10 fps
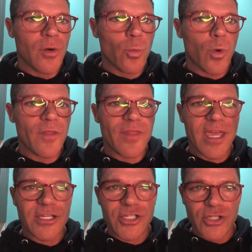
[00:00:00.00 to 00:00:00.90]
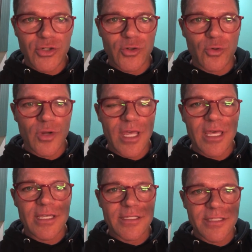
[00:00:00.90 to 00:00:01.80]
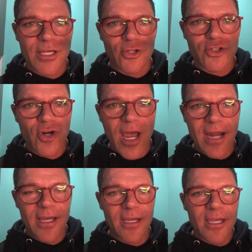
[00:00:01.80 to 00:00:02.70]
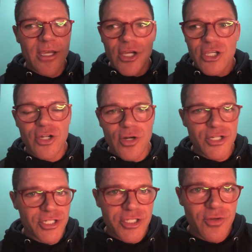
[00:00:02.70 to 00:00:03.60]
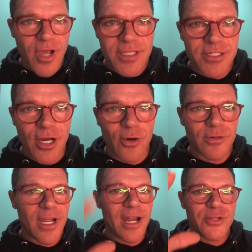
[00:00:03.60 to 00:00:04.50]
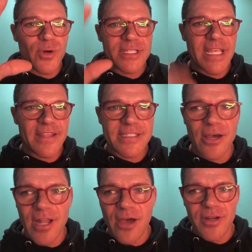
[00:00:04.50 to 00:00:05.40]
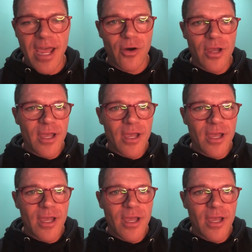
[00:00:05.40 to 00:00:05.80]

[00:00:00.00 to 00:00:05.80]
what they do is they'll try to, and just so you guys know, and I just want to say this out loud now,